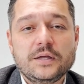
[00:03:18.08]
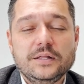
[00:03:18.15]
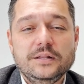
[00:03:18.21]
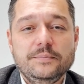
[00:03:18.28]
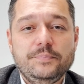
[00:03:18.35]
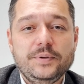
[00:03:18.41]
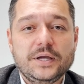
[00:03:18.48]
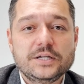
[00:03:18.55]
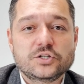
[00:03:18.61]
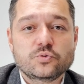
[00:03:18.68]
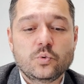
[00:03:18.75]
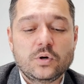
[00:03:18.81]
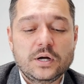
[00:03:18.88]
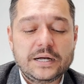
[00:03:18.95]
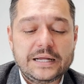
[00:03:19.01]
The biggest
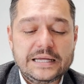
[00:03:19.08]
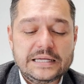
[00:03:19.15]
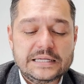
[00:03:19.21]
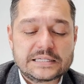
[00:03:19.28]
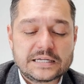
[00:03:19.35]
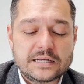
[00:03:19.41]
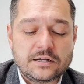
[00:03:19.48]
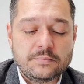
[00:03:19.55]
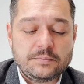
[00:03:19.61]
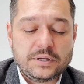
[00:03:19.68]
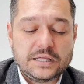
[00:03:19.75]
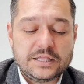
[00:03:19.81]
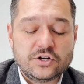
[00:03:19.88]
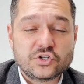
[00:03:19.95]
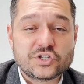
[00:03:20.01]
one is going to
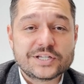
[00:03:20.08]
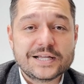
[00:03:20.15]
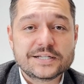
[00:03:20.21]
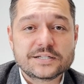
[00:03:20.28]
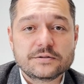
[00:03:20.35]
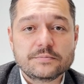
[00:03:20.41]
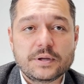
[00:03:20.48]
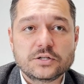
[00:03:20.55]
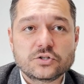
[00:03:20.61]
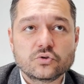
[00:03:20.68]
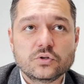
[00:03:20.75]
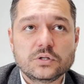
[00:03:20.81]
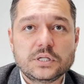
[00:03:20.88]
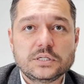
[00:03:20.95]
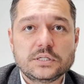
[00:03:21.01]
be their estimate.
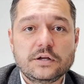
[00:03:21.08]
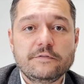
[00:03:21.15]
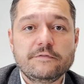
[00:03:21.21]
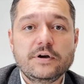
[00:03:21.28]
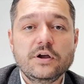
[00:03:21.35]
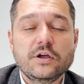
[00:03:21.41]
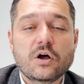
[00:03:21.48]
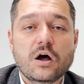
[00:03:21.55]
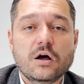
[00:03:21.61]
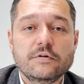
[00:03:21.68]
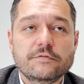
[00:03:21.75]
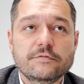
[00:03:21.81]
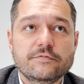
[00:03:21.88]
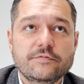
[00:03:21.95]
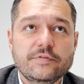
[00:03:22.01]
So they're very
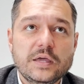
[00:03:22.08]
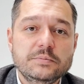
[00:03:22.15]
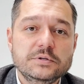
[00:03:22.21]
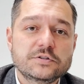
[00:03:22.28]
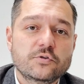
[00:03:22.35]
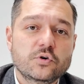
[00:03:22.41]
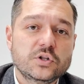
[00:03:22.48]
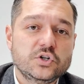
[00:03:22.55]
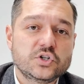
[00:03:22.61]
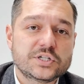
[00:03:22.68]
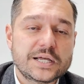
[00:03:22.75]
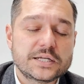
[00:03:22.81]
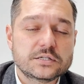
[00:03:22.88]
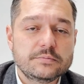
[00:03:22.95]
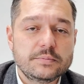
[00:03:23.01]
famous for their
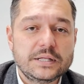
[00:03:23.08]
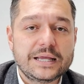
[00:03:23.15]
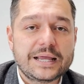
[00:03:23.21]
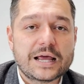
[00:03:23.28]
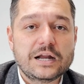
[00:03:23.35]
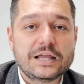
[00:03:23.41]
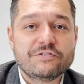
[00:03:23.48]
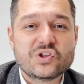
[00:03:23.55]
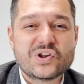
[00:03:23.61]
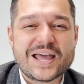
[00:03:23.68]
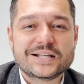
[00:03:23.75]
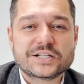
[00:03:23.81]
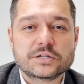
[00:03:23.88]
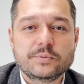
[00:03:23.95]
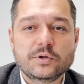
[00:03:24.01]
estimate. They kind of give you an
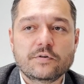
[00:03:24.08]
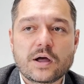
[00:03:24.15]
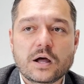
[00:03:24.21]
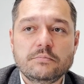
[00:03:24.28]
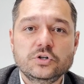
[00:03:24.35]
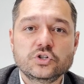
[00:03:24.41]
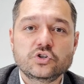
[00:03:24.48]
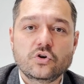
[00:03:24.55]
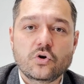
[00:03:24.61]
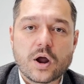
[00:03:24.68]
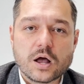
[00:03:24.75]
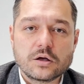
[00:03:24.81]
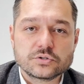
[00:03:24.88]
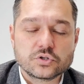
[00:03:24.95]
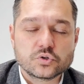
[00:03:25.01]
estimate of how much your
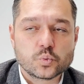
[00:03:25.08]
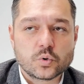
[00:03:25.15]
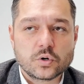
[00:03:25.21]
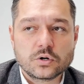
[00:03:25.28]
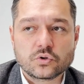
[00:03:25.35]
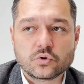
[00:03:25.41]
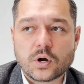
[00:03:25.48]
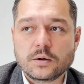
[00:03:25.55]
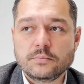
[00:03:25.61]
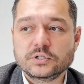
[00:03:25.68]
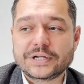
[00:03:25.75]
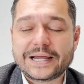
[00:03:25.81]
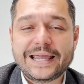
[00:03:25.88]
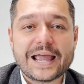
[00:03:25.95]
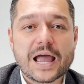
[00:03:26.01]
house is worth or how much
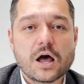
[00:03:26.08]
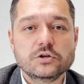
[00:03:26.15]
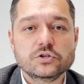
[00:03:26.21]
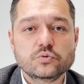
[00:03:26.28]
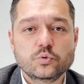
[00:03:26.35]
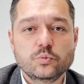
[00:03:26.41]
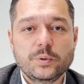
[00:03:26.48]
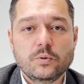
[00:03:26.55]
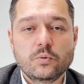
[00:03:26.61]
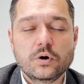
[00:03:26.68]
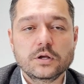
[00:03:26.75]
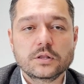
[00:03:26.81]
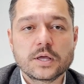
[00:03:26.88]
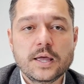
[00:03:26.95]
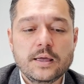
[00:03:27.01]
a house will be
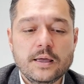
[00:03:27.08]
worth.